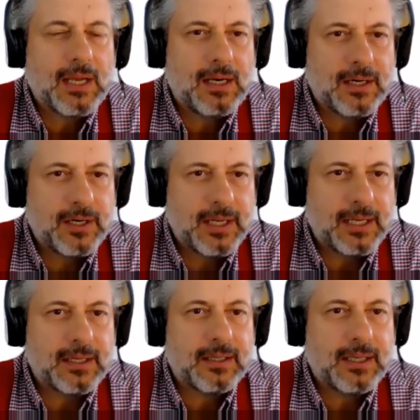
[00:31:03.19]

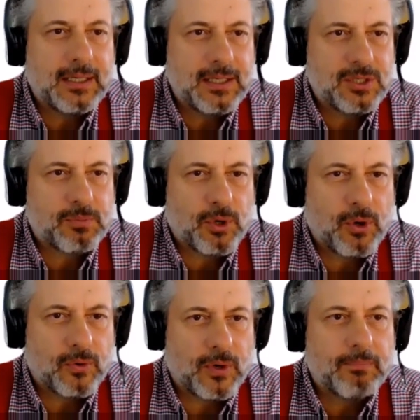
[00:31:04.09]
learning in this
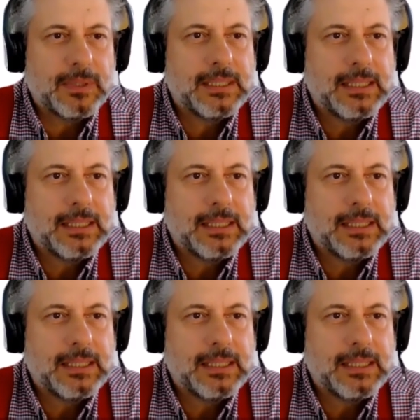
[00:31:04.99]
program?